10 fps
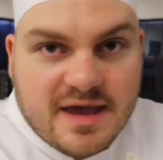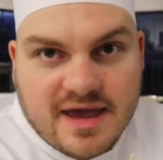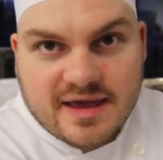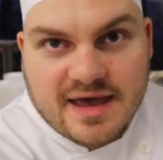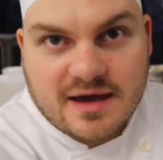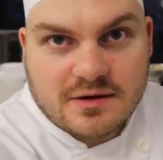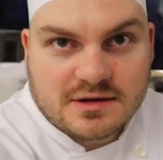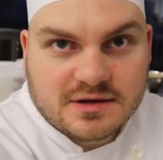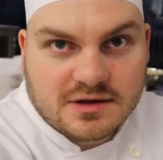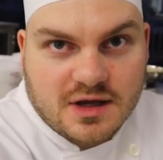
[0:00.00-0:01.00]
hang out a
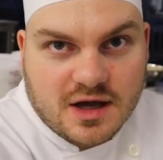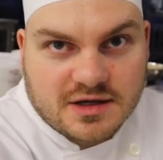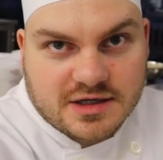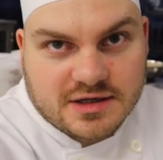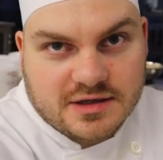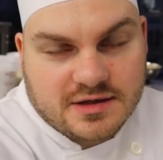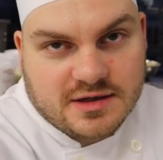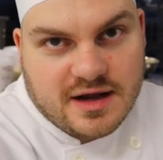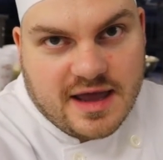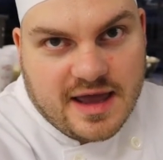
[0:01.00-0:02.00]
little longer
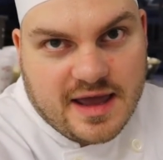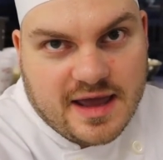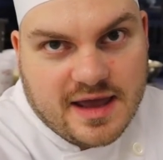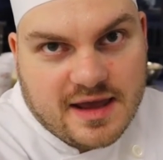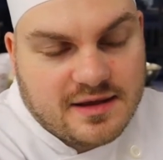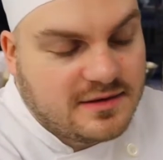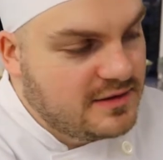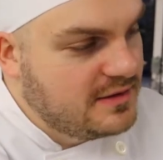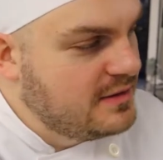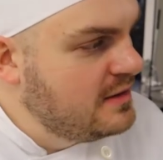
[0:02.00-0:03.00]
and
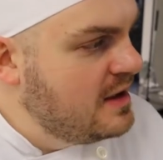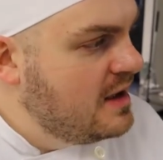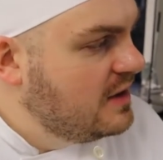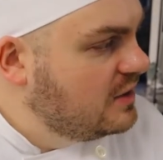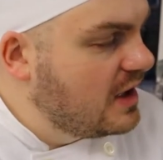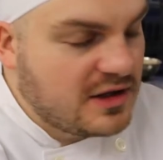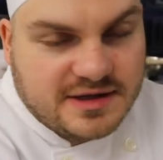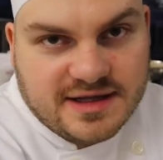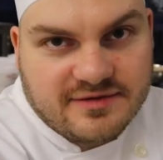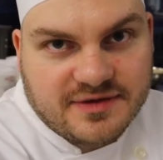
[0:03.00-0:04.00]
you know, I'll
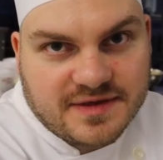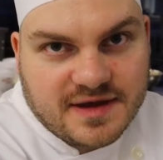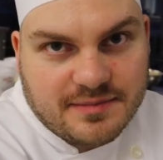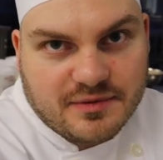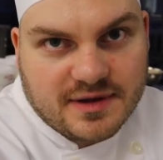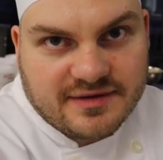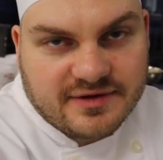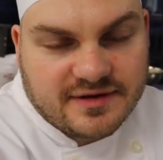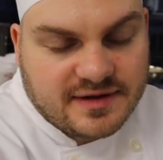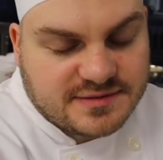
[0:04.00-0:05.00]
clean everything up and whatever,
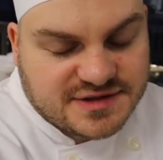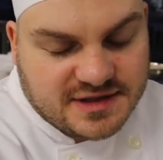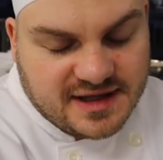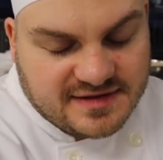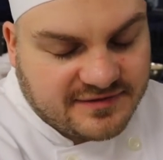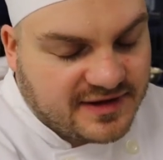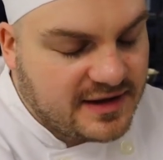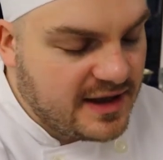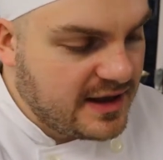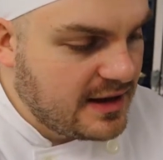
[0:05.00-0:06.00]
and then I'm just gonna ask if I can
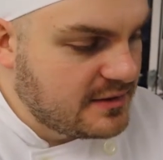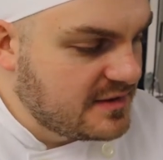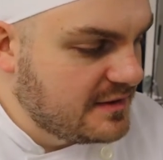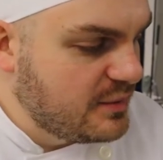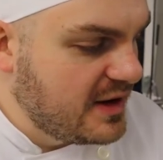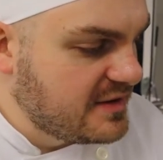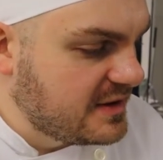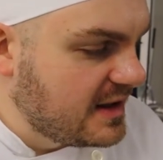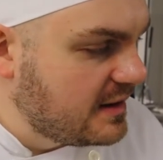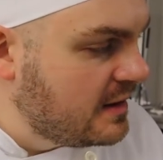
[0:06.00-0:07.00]
hang out until the brats are
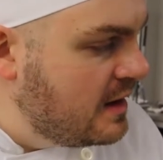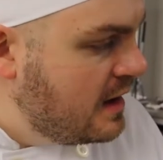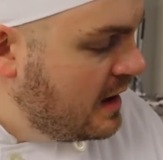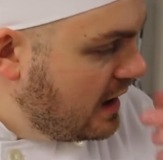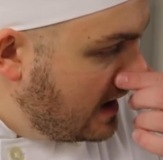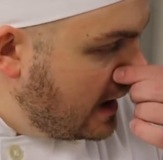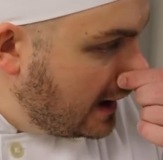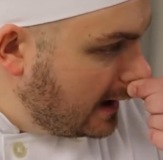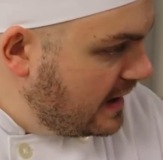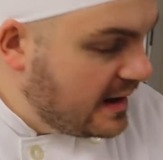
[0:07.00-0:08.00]
done.
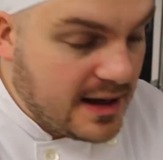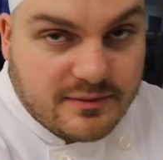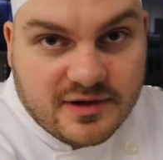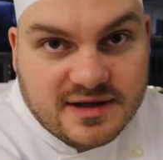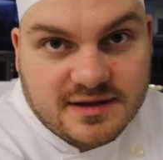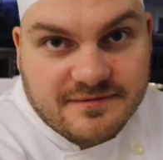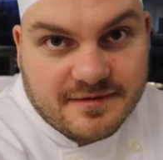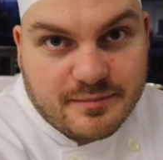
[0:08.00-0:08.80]
Uh, I'm ready for